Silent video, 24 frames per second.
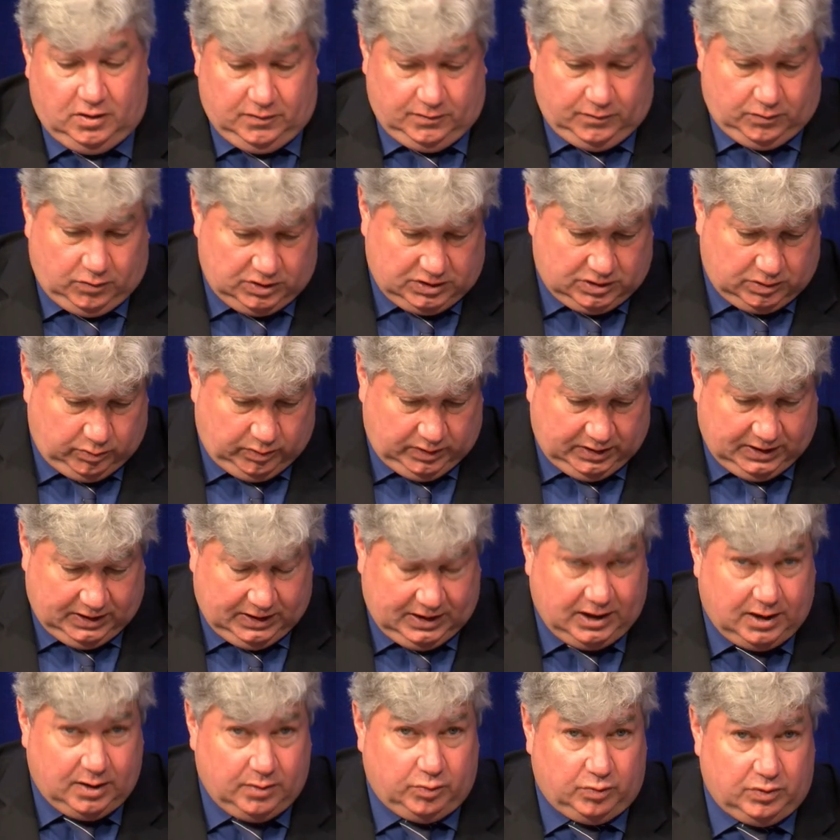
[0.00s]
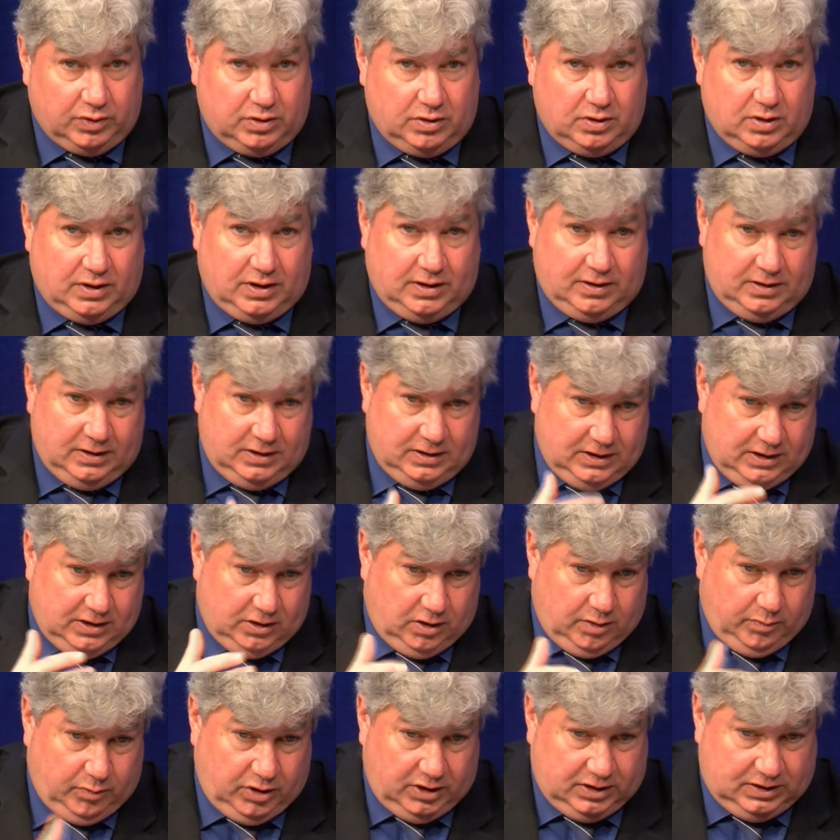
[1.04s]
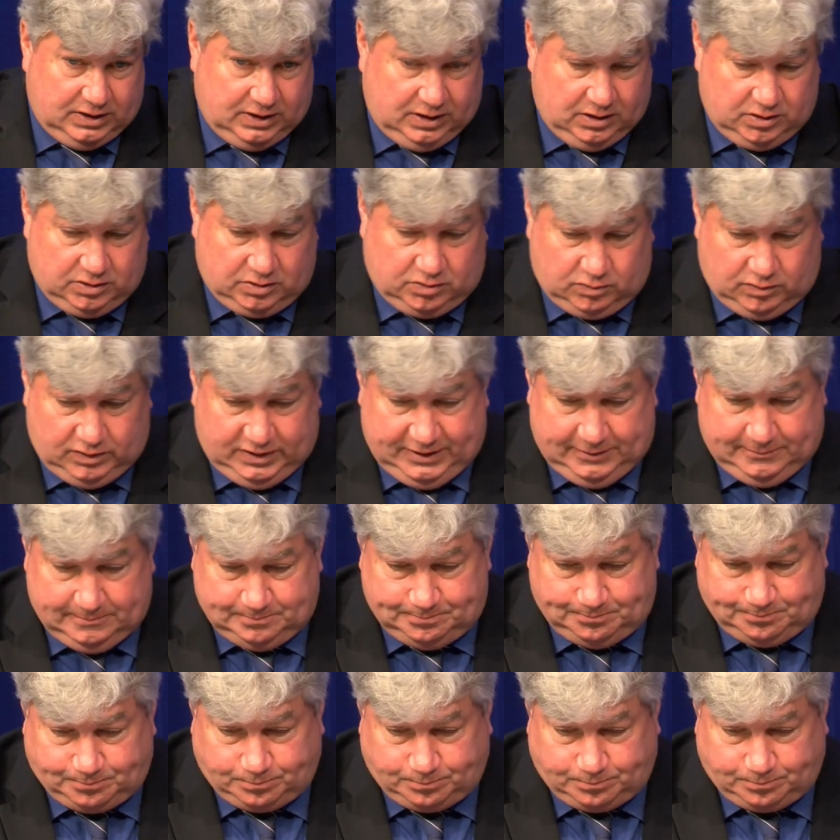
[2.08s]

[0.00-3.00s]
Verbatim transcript: Fortunately, we got help with that. And then on Montello Street,